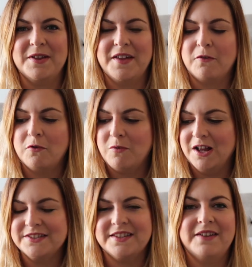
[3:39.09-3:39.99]
but they're all
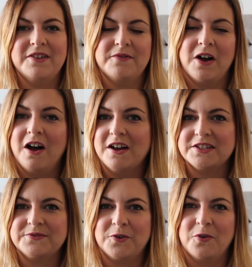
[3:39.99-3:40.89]
ones that they've either
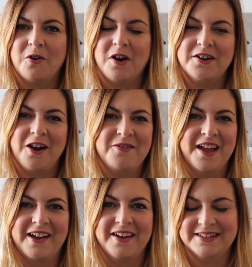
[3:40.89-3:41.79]
asked for or I know
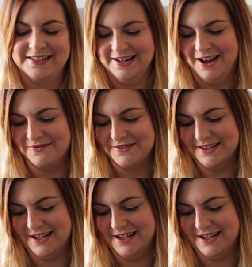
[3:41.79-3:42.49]
they're going to love.